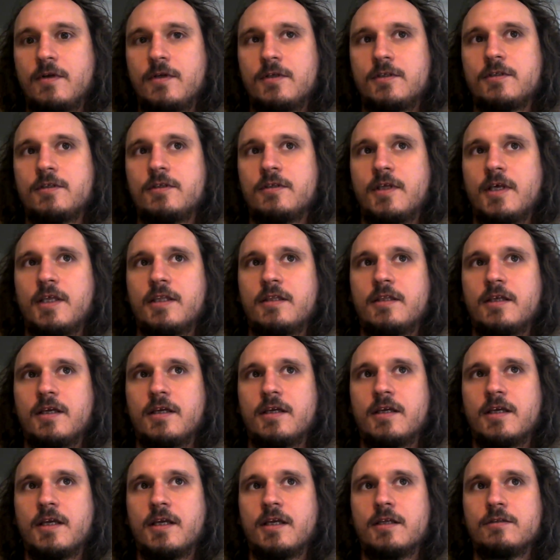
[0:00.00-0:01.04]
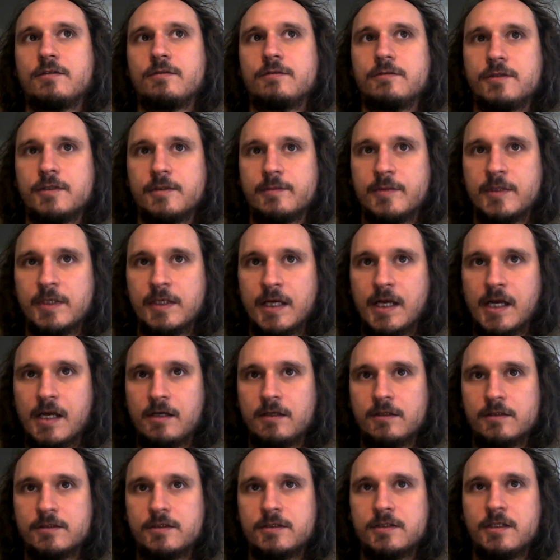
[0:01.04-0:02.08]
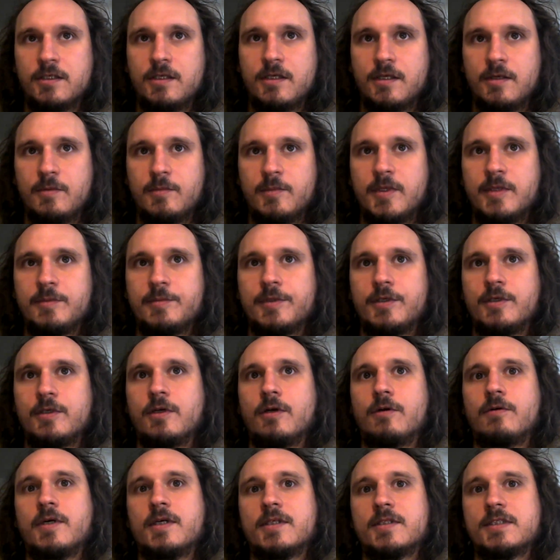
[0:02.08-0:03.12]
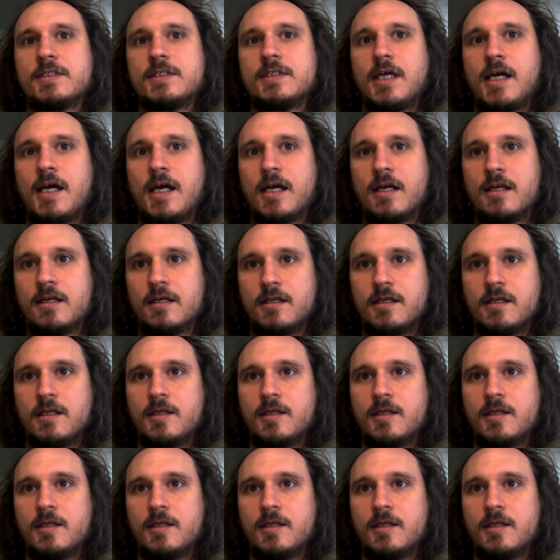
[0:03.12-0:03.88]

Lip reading: so that they can do something else, maybe go outside,